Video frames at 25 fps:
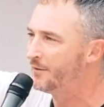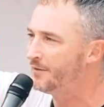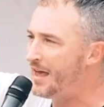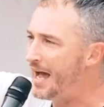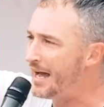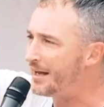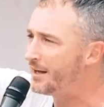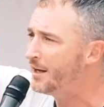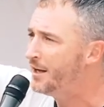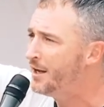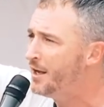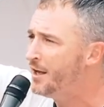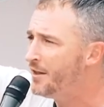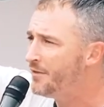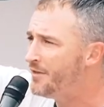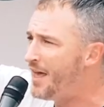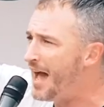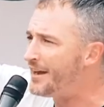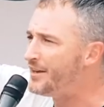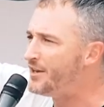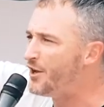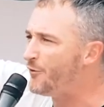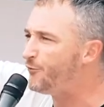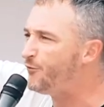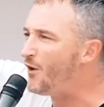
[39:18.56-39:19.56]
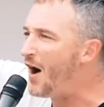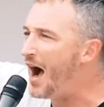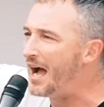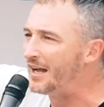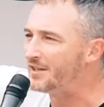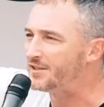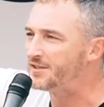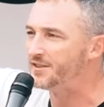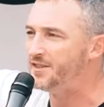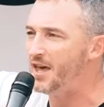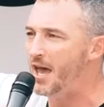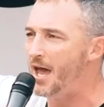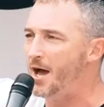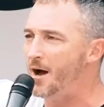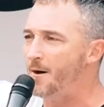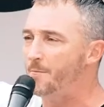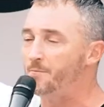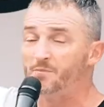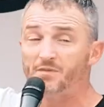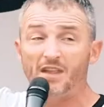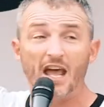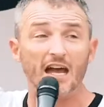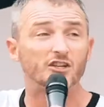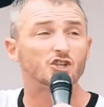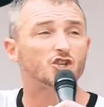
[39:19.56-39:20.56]
That, that defines
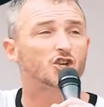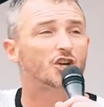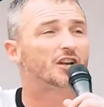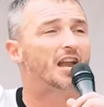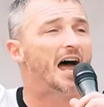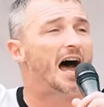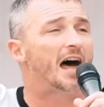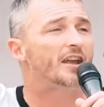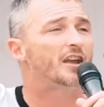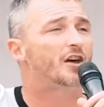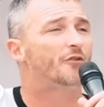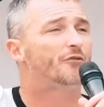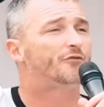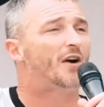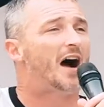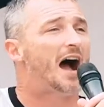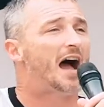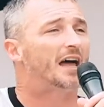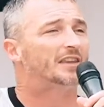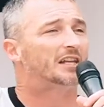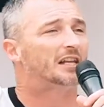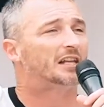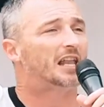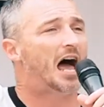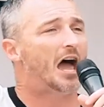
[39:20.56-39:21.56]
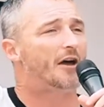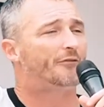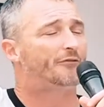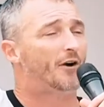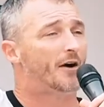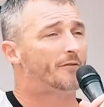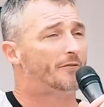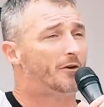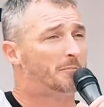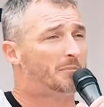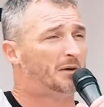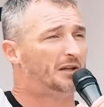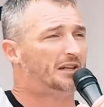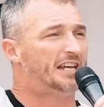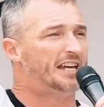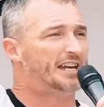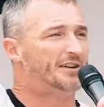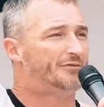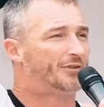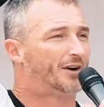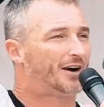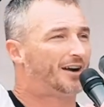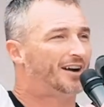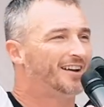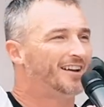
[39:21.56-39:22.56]
them. That should not define the life of a
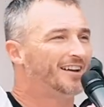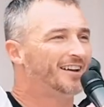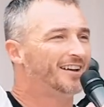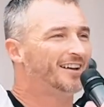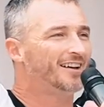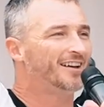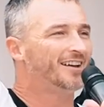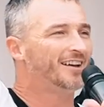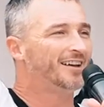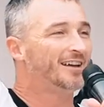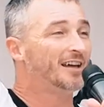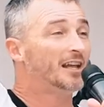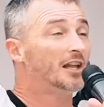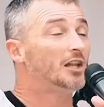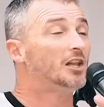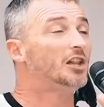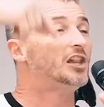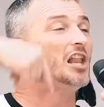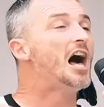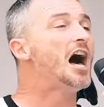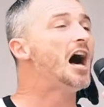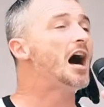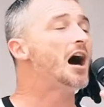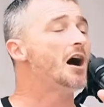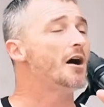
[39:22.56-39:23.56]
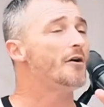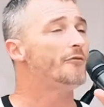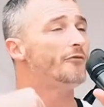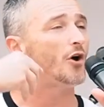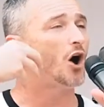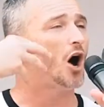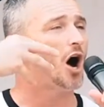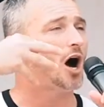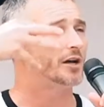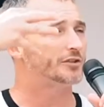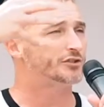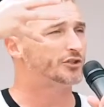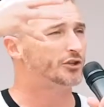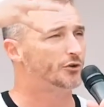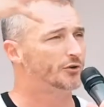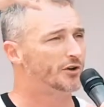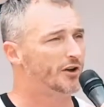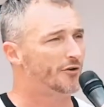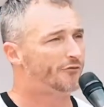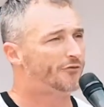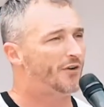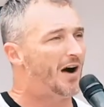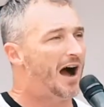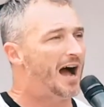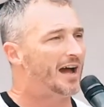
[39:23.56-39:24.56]
believer. Love ought to
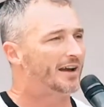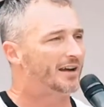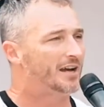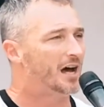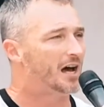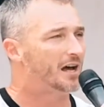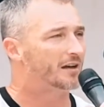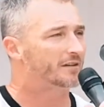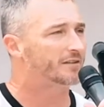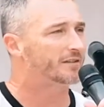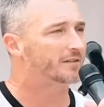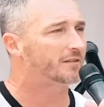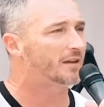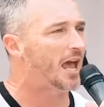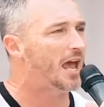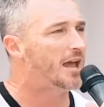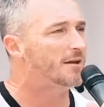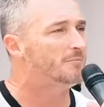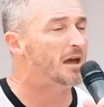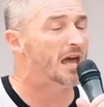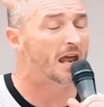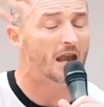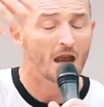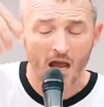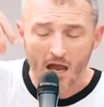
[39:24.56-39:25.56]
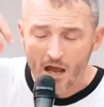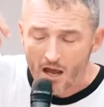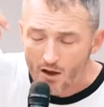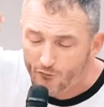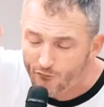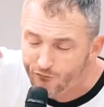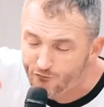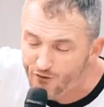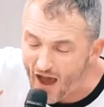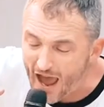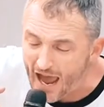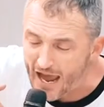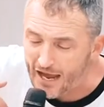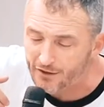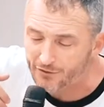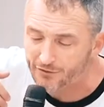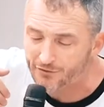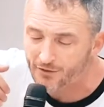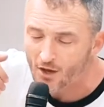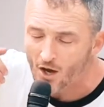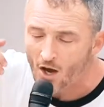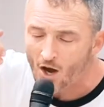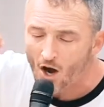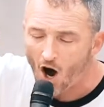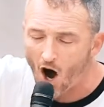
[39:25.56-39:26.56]
define us. Amen.
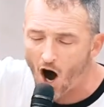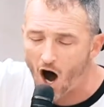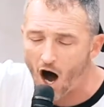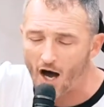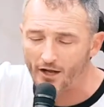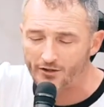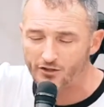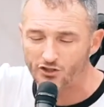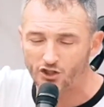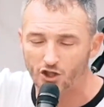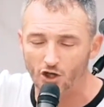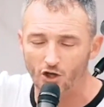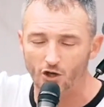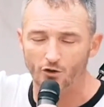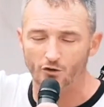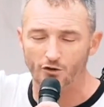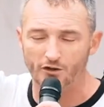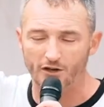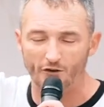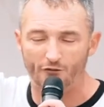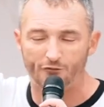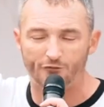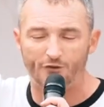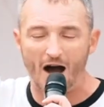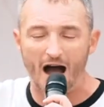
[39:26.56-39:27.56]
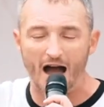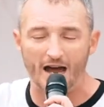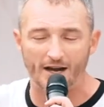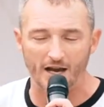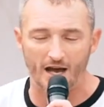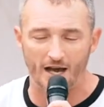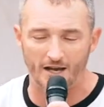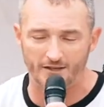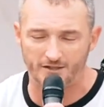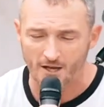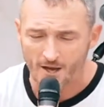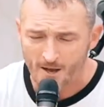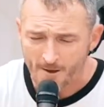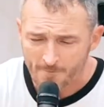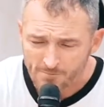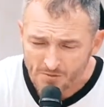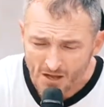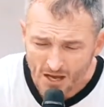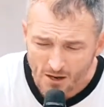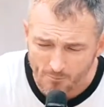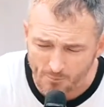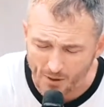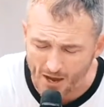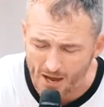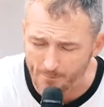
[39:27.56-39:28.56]
Faith ought to define us
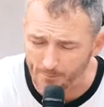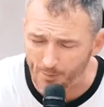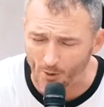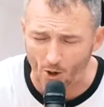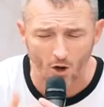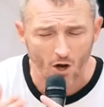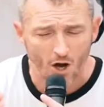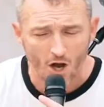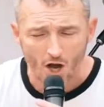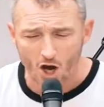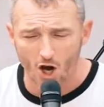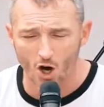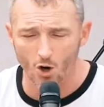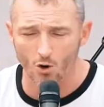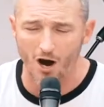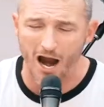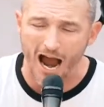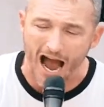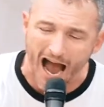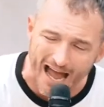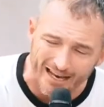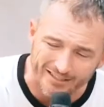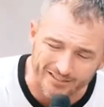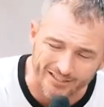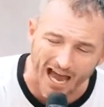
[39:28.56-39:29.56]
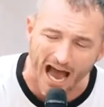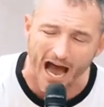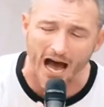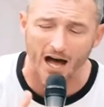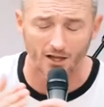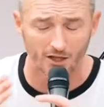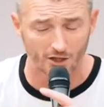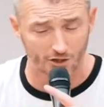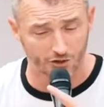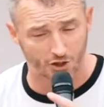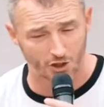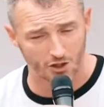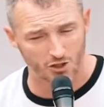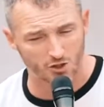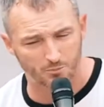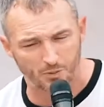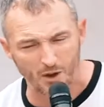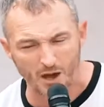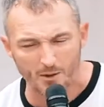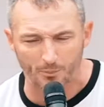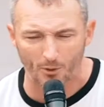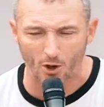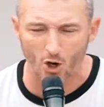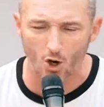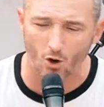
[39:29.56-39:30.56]
people who are idolaters,
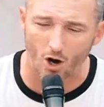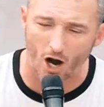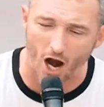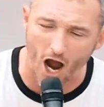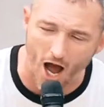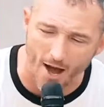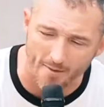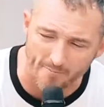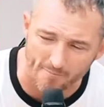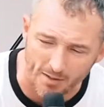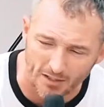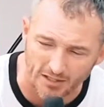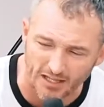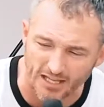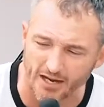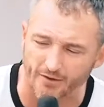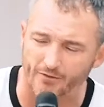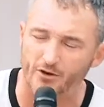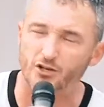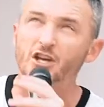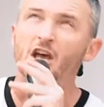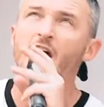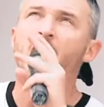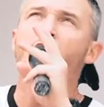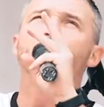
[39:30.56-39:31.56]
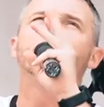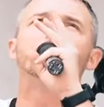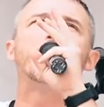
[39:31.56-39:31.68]
people who are unbelievers.